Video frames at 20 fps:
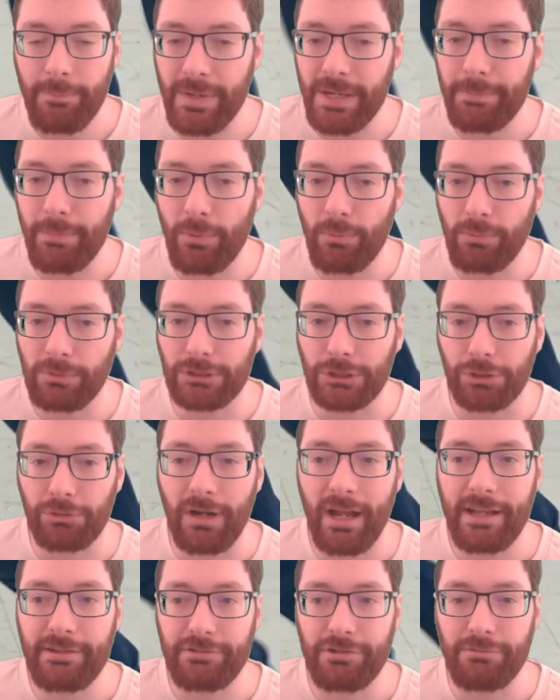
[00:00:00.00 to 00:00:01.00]
people will
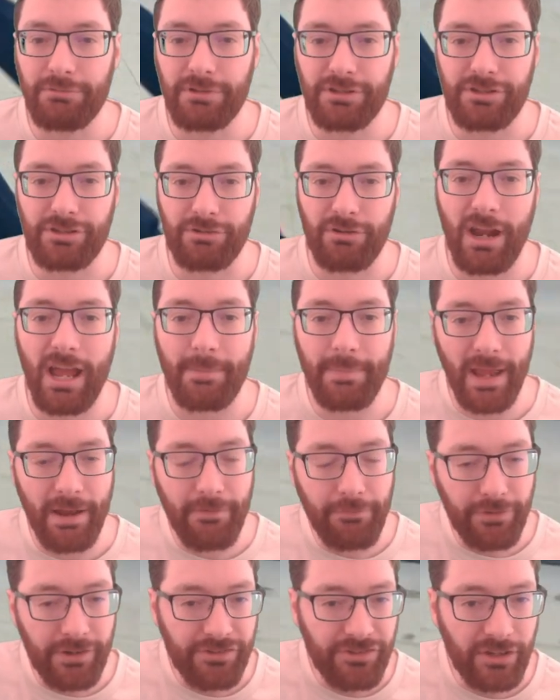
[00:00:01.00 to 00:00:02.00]
try to describe
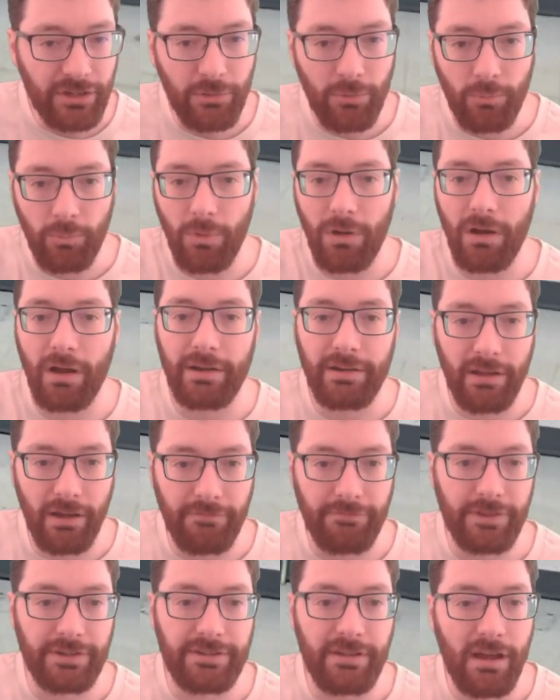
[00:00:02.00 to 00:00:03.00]
every single one
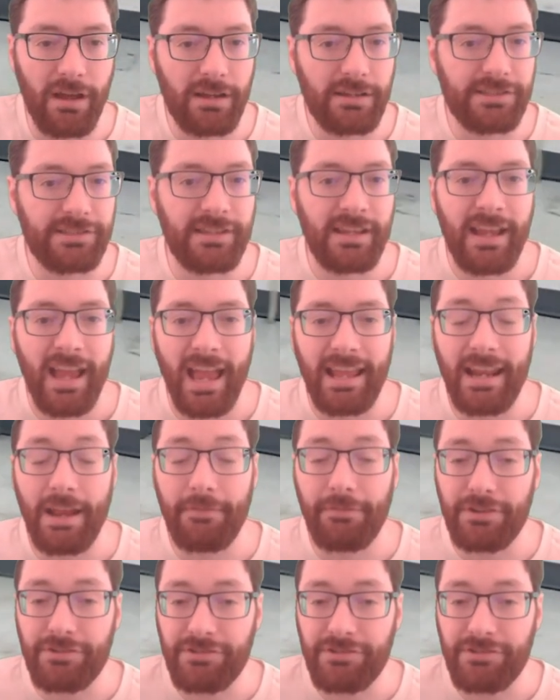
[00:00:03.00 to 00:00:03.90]
of the ducks and every